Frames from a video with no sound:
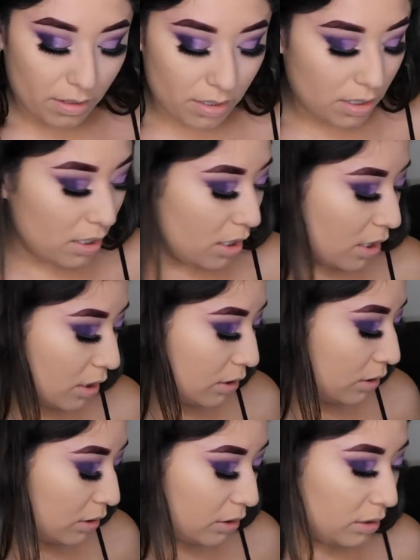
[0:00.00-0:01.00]

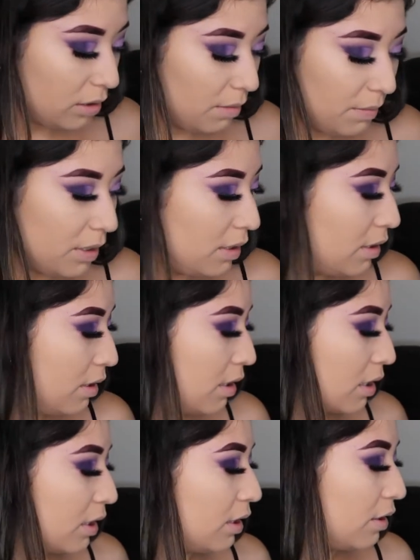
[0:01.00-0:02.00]
And I'm
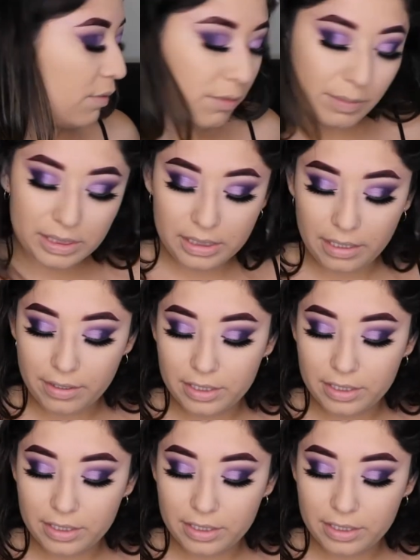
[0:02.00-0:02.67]
not gonna go with mascara.